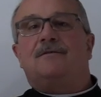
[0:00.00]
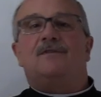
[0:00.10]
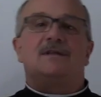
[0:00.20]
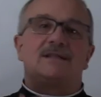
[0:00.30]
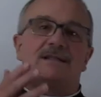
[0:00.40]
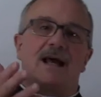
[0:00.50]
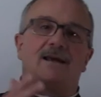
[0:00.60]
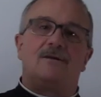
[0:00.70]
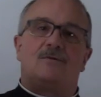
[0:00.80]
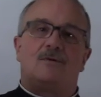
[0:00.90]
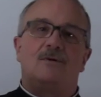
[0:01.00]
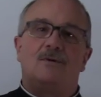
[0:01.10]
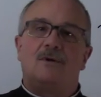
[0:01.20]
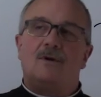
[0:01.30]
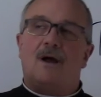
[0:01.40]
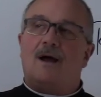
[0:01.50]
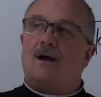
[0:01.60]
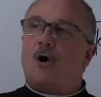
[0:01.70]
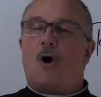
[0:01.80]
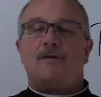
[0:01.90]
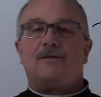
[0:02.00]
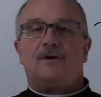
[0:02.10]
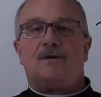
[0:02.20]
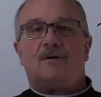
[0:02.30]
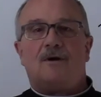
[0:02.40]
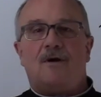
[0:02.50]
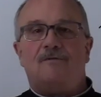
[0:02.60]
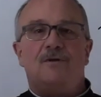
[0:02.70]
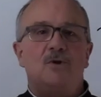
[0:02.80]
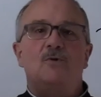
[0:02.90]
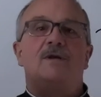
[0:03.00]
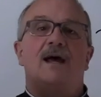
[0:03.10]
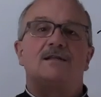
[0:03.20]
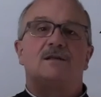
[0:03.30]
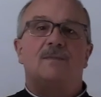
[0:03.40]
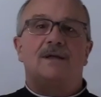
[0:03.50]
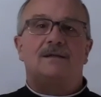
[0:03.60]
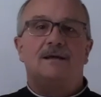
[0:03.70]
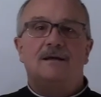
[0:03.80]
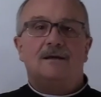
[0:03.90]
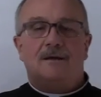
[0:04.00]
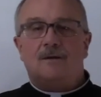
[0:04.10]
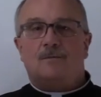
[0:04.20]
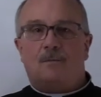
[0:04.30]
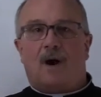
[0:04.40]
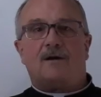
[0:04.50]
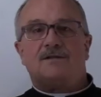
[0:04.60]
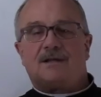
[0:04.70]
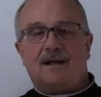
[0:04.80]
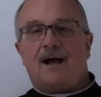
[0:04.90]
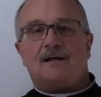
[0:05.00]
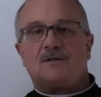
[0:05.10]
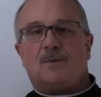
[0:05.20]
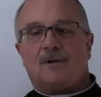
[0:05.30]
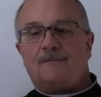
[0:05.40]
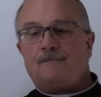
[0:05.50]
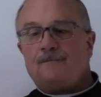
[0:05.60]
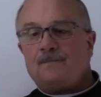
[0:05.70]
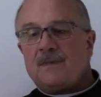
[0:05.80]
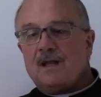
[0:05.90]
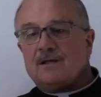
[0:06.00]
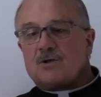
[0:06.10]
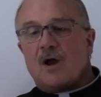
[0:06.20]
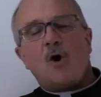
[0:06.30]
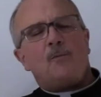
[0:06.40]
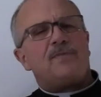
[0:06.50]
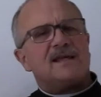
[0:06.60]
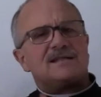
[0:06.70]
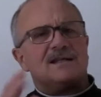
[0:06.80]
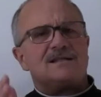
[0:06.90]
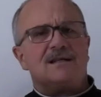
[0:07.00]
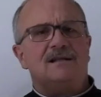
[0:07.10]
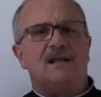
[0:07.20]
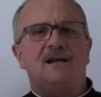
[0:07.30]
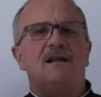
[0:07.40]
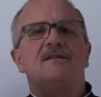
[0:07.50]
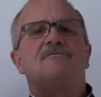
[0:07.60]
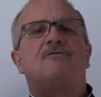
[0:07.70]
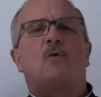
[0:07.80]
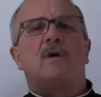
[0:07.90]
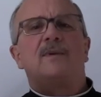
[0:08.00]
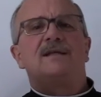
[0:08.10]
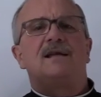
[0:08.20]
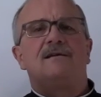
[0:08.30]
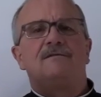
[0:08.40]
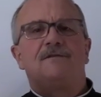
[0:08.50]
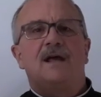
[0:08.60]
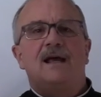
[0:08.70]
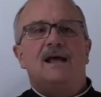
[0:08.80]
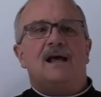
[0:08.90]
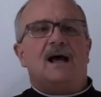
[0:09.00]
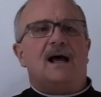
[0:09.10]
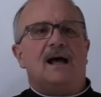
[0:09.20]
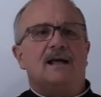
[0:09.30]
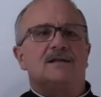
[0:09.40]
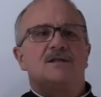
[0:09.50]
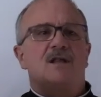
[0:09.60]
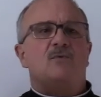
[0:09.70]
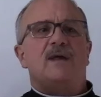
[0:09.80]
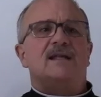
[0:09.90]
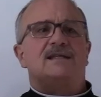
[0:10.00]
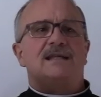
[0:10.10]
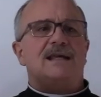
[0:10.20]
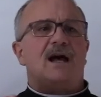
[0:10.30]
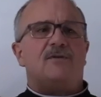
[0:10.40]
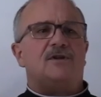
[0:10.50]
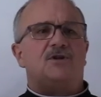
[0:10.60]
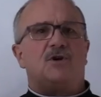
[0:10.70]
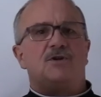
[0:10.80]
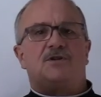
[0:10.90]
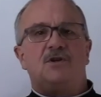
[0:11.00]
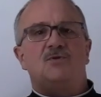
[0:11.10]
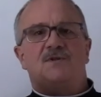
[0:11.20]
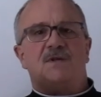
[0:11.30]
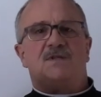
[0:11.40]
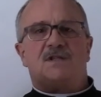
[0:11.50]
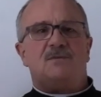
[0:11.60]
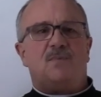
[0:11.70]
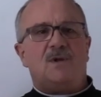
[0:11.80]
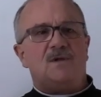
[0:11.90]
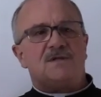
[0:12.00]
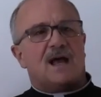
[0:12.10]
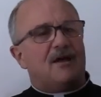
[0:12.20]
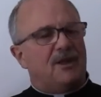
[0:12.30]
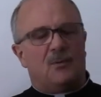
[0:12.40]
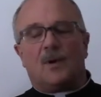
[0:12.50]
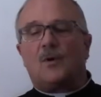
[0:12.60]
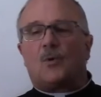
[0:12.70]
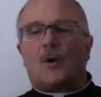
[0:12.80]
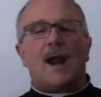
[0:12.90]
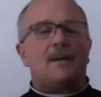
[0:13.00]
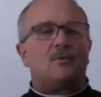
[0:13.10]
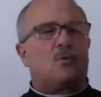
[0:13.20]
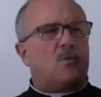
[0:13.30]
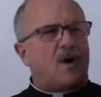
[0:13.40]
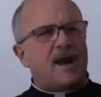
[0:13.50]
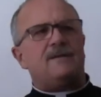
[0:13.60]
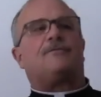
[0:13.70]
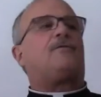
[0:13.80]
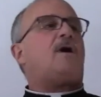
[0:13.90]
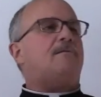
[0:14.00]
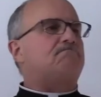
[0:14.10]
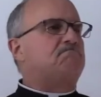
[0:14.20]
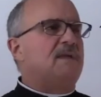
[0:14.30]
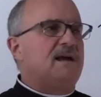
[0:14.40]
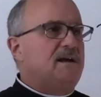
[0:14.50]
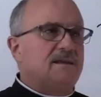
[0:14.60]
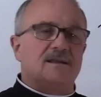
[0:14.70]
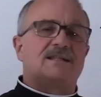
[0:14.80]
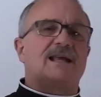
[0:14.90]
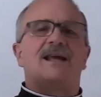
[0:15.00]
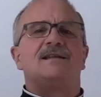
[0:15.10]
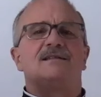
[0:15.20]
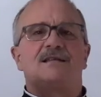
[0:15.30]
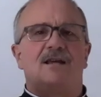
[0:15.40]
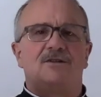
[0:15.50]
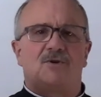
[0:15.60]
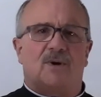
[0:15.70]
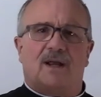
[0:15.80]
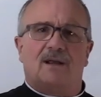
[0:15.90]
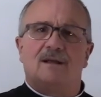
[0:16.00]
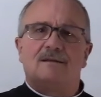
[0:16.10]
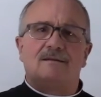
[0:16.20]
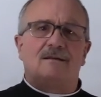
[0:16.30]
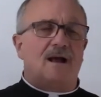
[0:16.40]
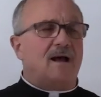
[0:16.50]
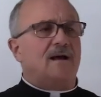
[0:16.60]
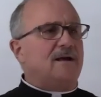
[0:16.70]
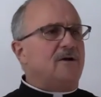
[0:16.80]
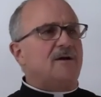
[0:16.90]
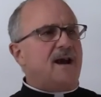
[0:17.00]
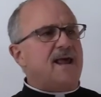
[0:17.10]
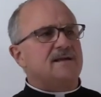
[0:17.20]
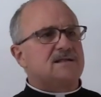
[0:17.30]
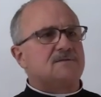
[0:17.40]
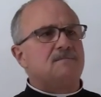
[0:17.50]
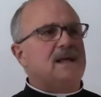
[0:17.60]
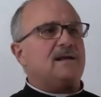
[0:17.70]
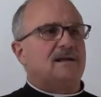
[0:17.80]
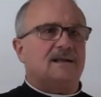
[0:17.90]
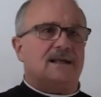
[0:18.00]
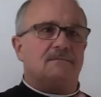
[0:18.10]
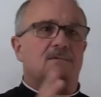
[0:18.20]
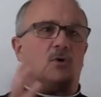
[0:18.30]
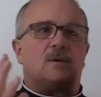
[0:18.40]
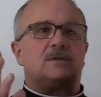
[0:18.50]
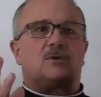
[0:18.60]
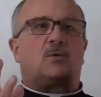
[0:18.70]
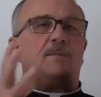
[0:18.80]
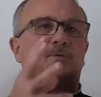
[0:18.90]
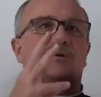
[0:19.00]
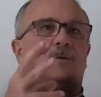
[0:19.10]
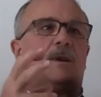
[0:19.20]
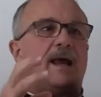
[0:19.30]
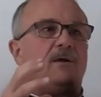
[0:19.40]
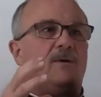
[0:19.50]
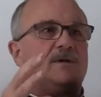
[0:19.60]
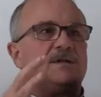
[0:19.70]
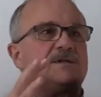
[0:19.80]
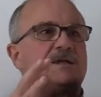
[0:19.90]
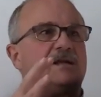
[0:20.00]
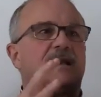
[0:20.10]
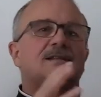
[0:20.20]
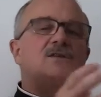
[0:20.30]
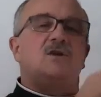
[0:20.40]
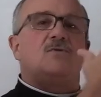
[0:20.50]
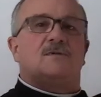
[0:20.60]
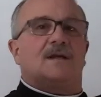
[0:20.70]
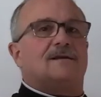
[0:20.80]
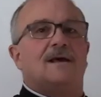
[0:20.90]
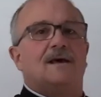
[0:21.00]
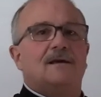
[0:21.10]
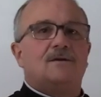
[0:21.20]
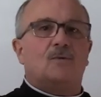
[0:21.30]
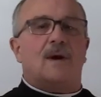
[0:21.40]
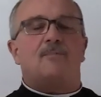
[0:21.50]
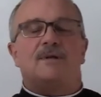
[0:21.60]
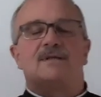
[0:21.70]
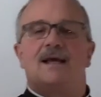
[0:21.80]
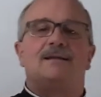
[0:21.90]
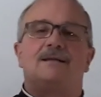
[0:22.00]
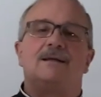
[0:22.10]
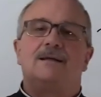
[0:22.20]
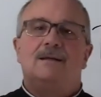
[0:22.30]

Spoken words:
of the second author of the New Testament, Mark's Gospel. So I hope this is a little informative, so that we can see how the church uses symbols, how they were grabbed right from the 2nd century. Irenaeus immediately took scriptural language and said, let's use it to represent